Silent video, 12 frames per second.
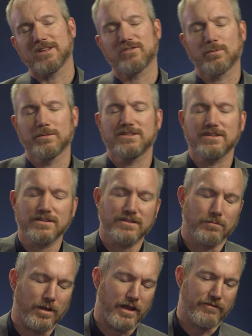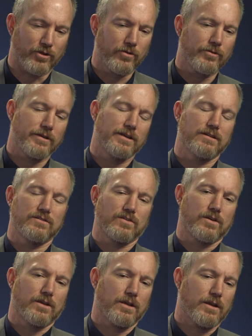at this from a system level, it's,
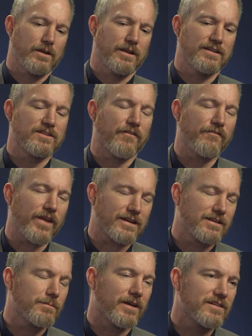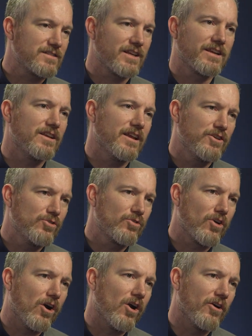uh, it's affected by this thing you
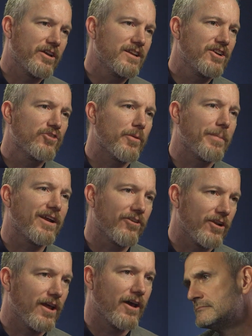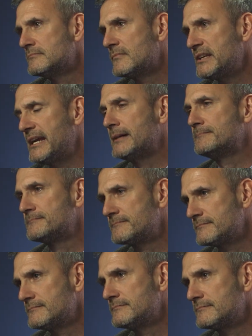call in here the parent lottery. Yeah. Right? You can win the